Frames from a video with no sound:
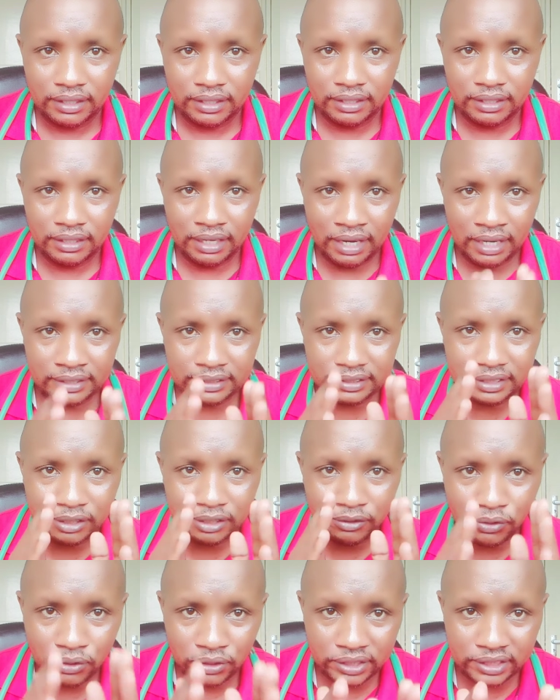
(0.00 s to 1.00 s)
And the
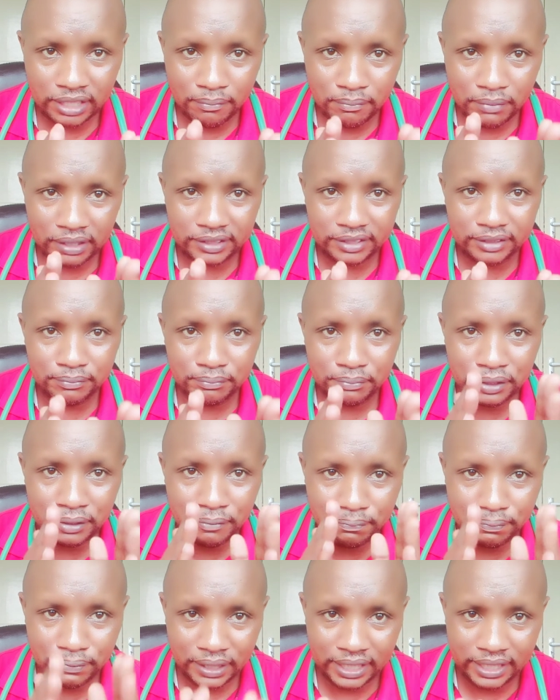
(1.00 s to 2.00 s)
water must be
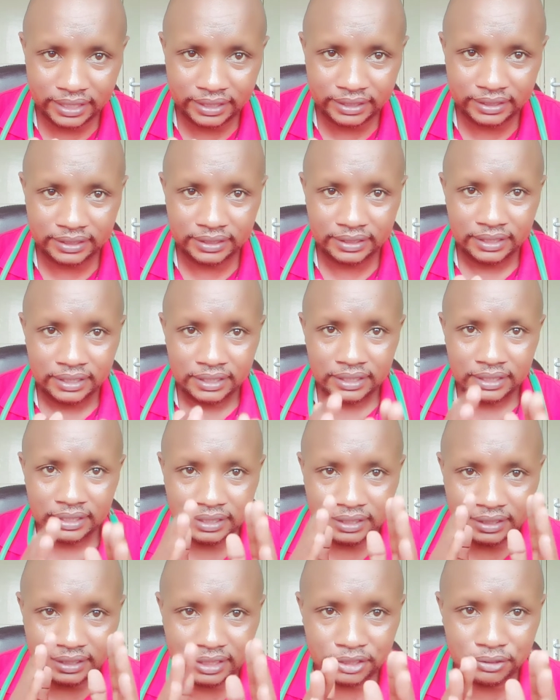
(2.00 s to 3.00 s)
plain.
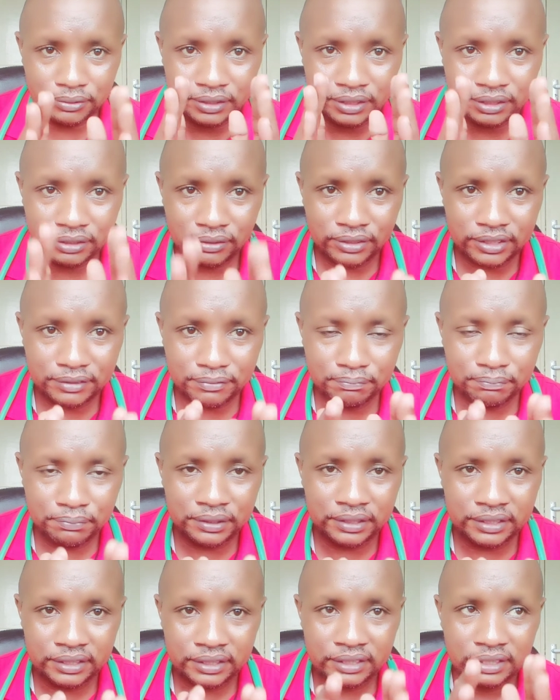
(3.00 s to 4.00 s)
It should not
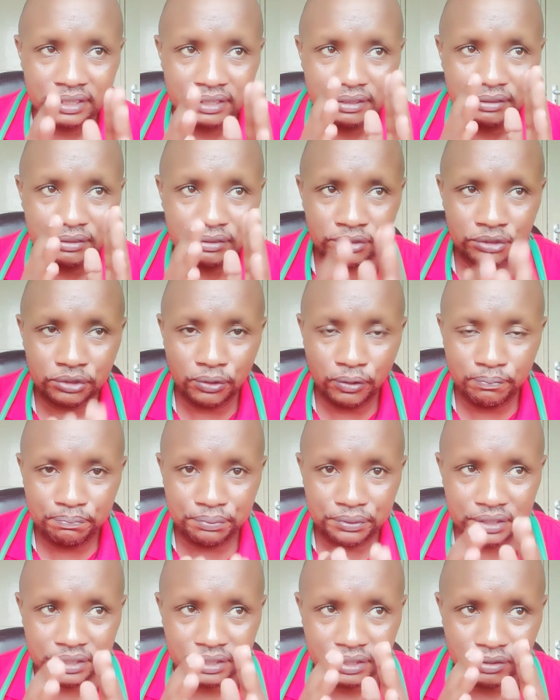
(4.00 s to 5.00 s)
be
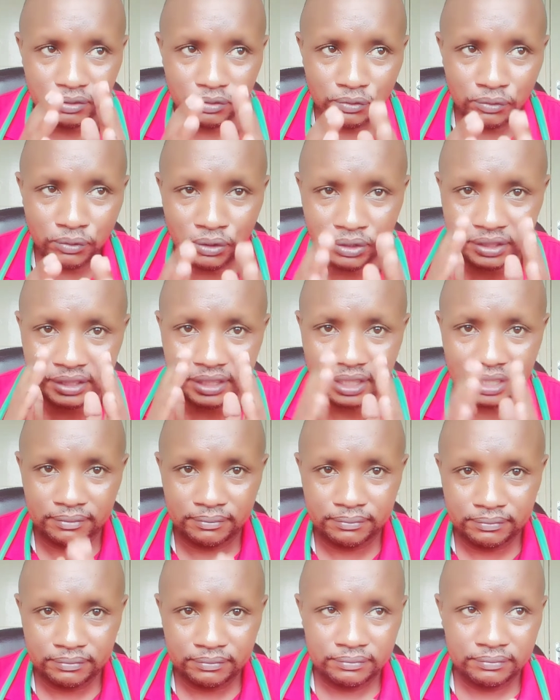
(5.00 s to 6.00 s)
soapy water.
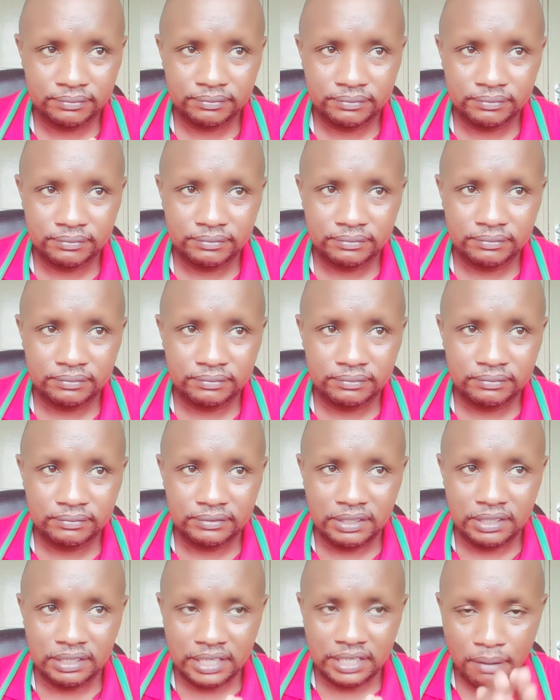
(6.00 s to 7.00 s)

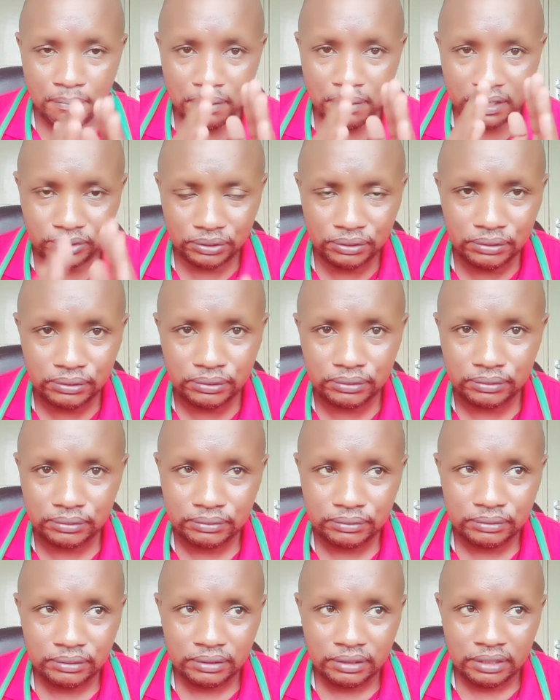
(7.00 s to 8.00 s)
Number two,
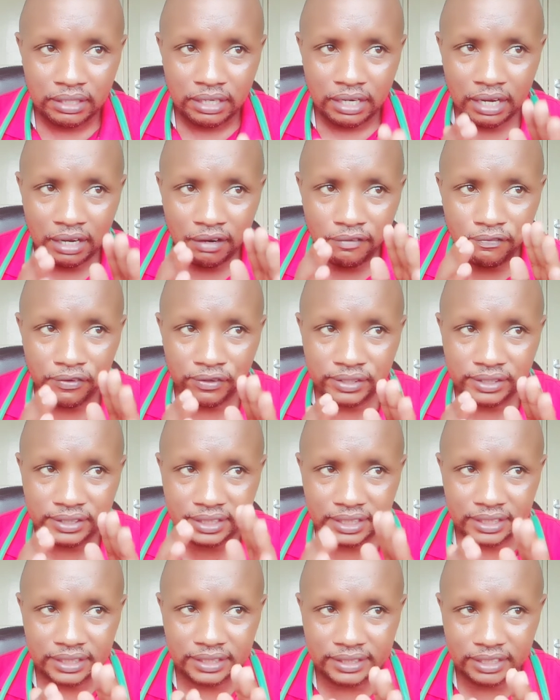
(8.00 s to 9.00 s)
avoid
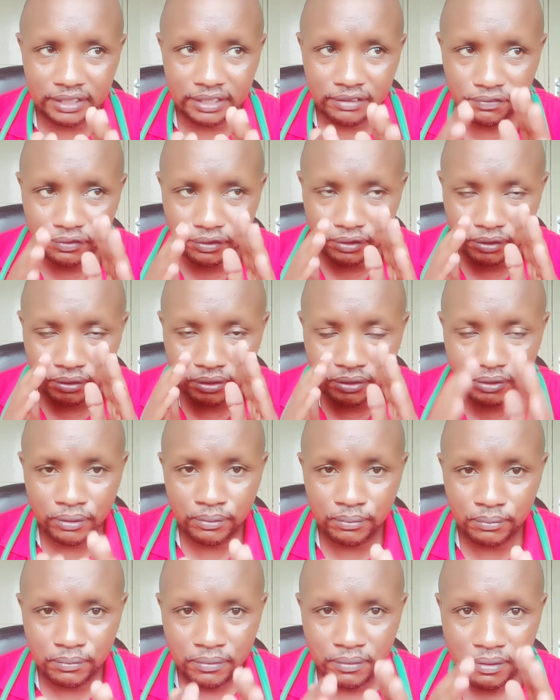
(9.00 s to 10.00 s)
sitting for
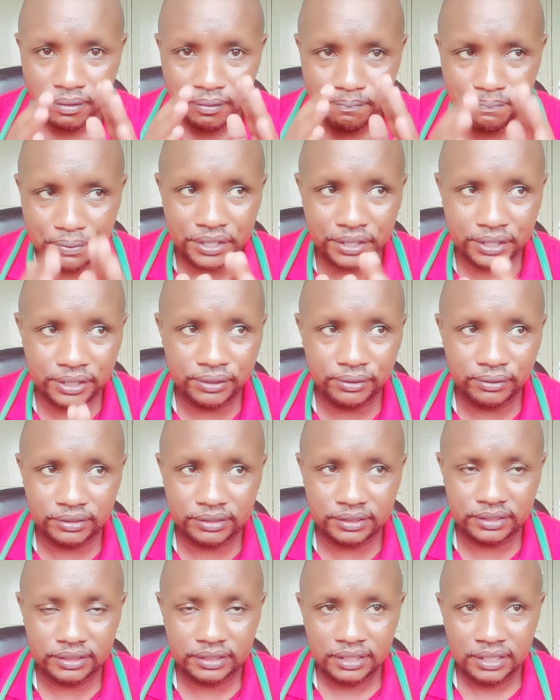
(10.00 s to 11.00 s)
long
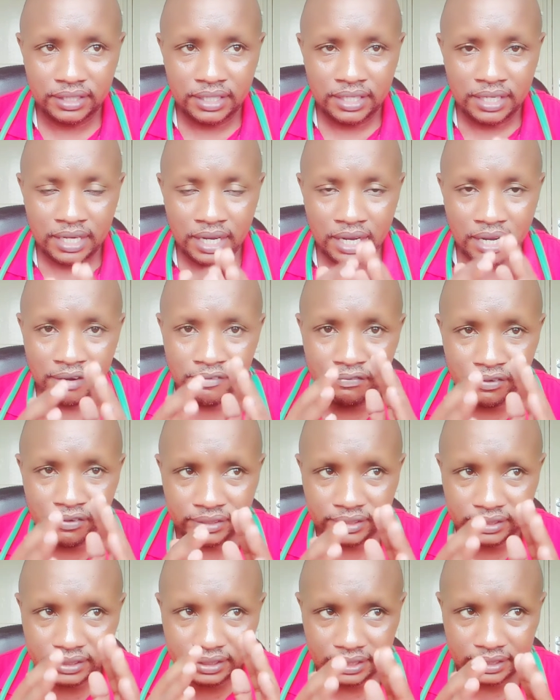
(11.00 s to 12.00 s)
periods. Avoid
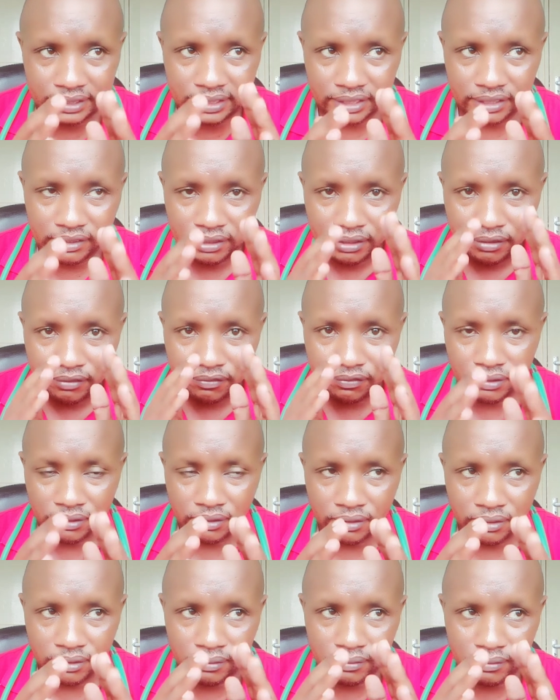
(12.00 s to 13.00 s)
sitting for
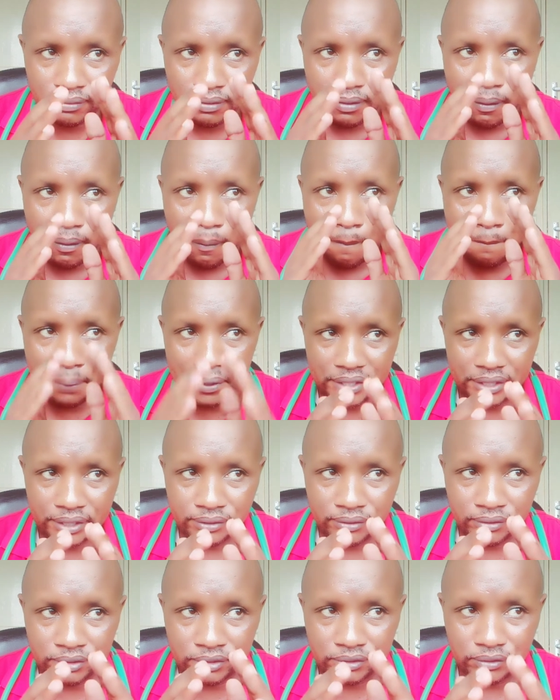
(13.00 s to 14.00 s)
long
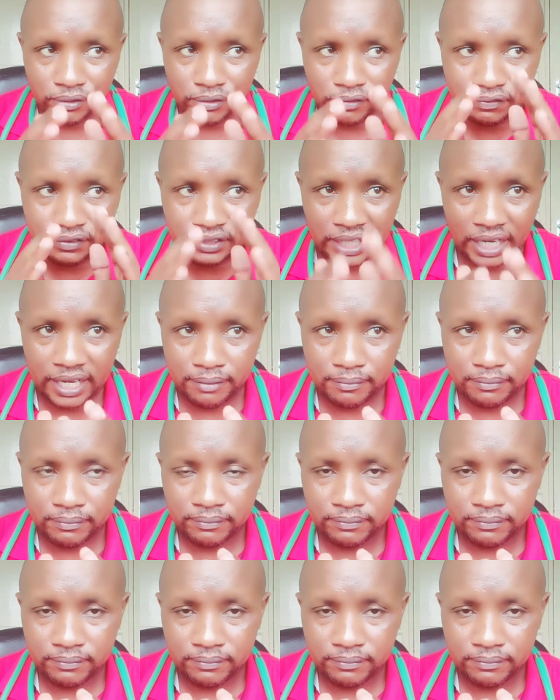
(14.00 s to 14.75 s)
periods of time,